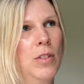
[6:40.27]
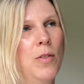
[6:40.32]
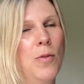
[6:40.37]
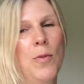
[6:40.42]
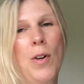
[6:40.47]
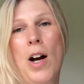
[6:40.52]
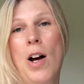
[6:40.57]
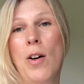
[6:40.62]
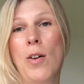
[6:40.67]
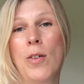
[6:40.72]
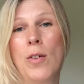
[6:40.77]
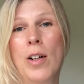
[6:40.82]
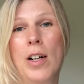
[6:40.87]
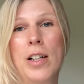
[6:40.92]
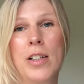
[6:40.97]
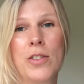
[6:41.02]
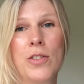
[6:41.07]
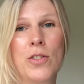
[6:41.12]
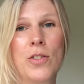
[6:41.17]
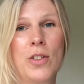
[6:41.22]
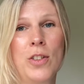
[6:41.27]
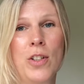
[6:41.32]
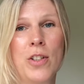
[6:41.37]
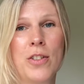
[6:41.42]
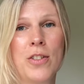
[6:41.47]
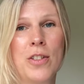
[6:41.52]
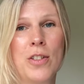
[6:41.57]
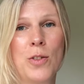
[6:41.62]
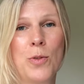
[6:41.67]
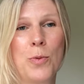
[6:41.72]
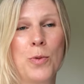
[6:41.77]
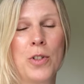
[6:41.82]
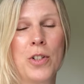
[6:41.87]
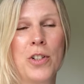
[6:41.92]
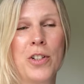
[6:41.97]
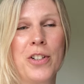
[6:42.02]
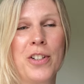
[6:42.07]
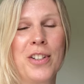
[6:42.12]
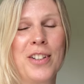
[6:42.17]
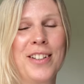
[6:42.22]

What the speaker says: wow, I just lost this word.